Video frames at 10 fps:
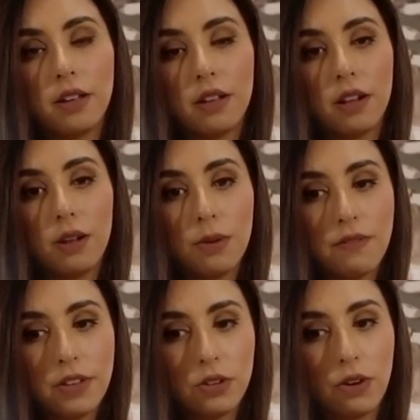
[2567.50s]
Louis
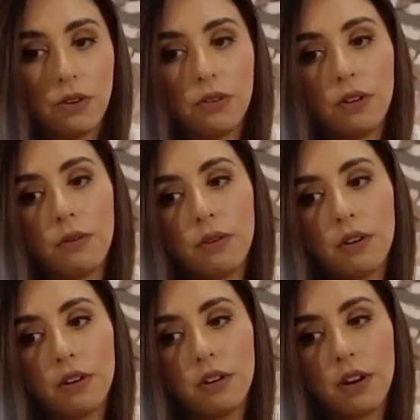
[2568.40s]
Vuitton,
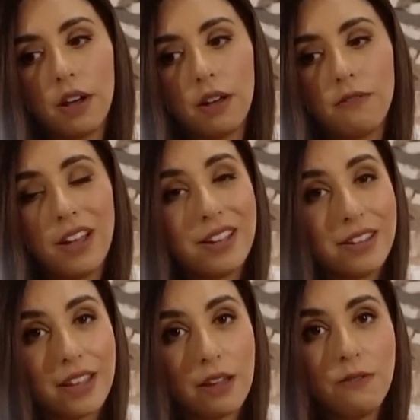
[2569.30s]
or Van
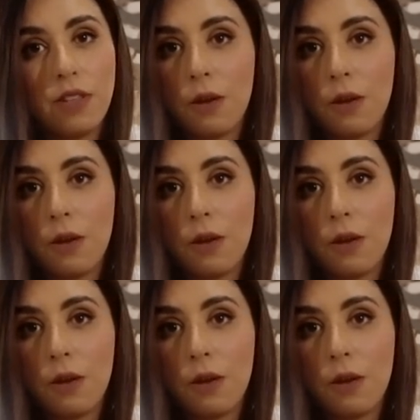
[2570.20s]
Cleef,